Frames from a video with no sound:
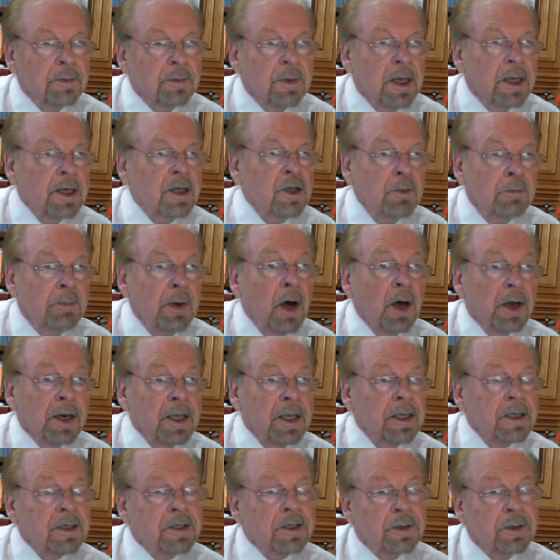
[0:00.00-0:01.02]
and you bought
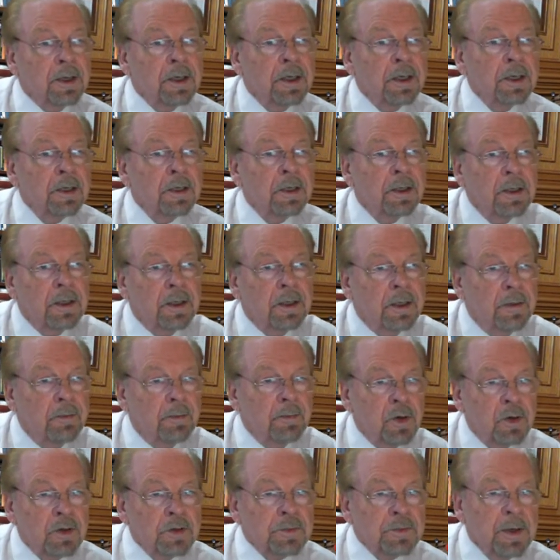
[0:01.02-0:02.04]
into it.
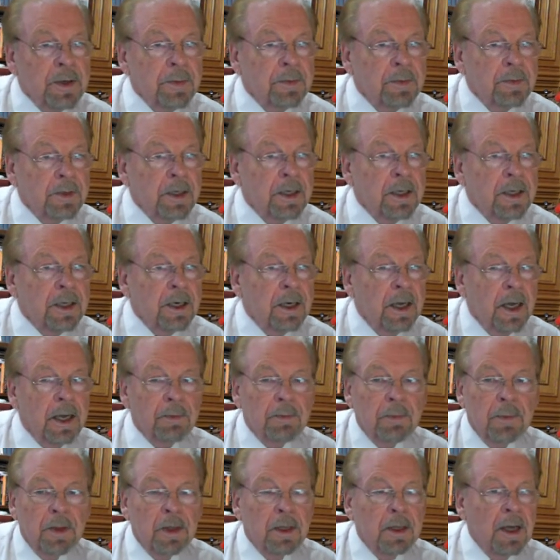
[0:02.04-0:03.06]
Most people did.
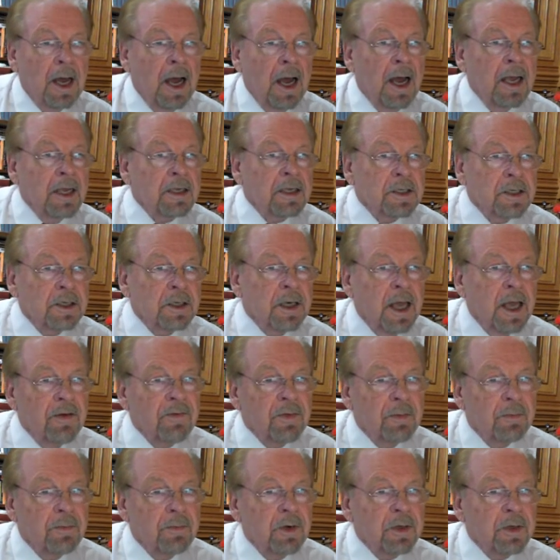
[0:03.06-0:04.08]
I still have the
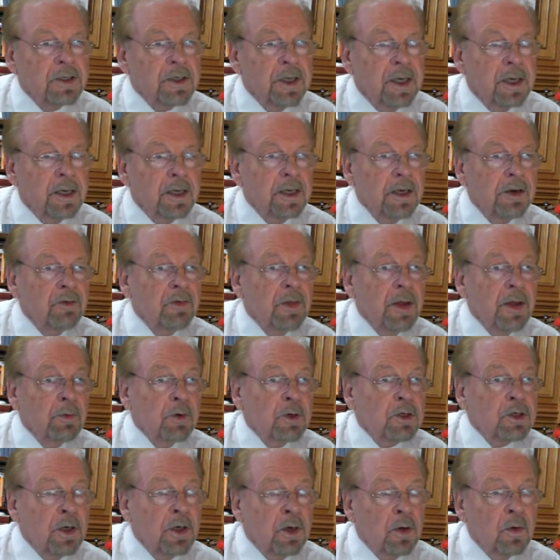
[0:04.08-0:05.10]
books down here that were
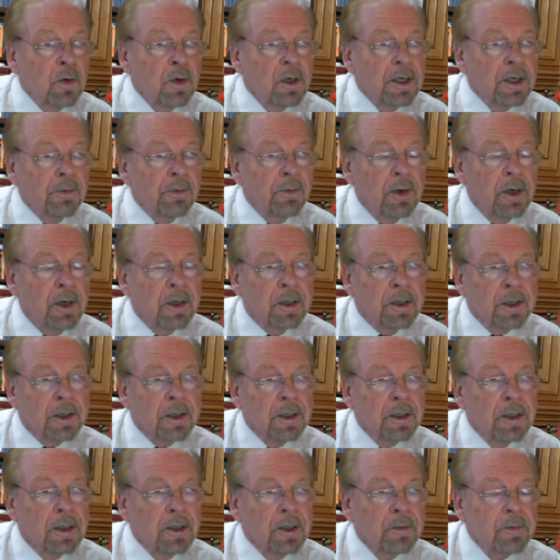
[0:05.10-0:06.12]
totally wrong.
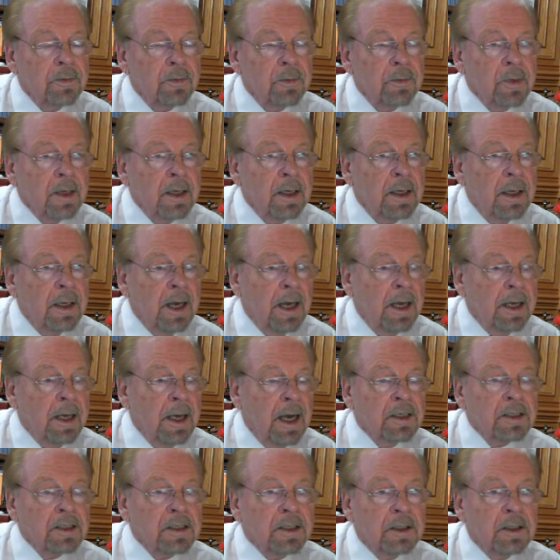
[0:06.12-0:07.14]

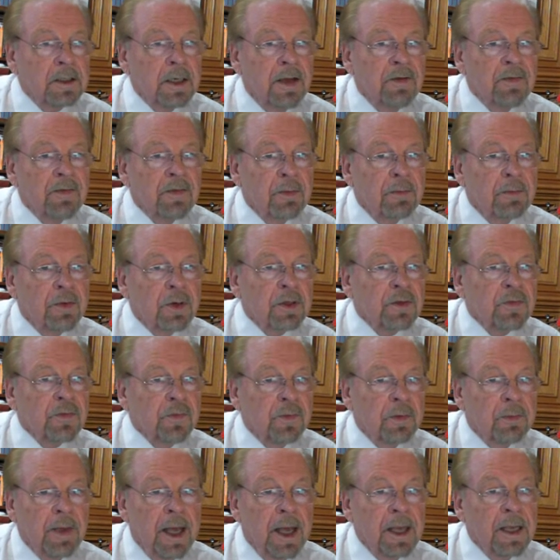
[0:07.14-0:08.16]
I still have the books
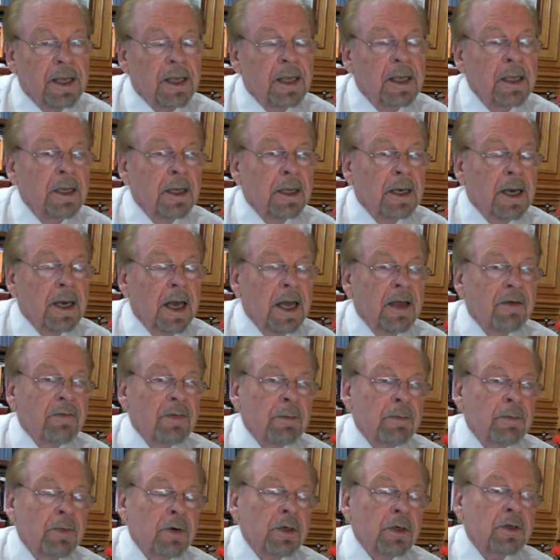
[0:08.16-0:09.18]
from Hagee, and I have the
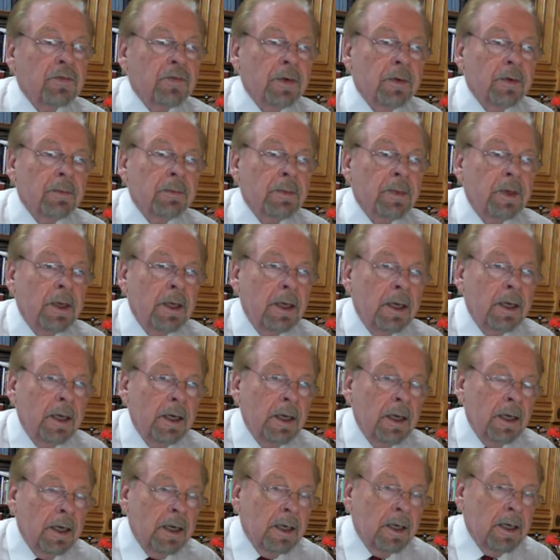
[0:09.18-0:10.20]
books from
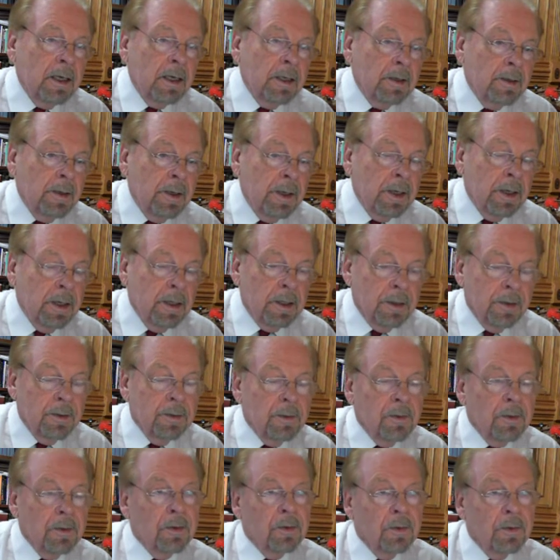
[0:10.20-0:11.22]

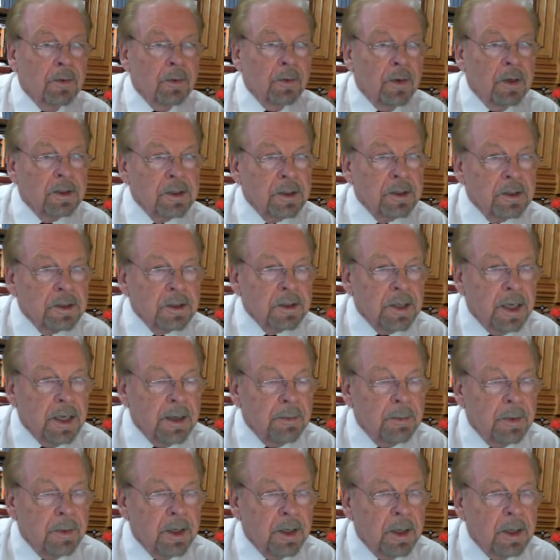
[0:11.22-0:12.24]
what's his
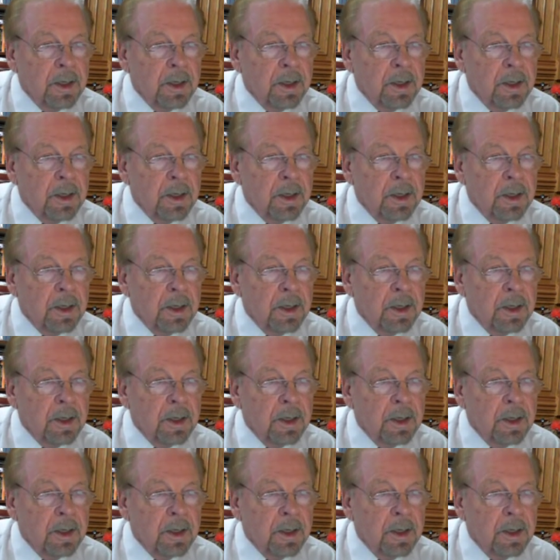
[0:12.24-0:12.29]
name,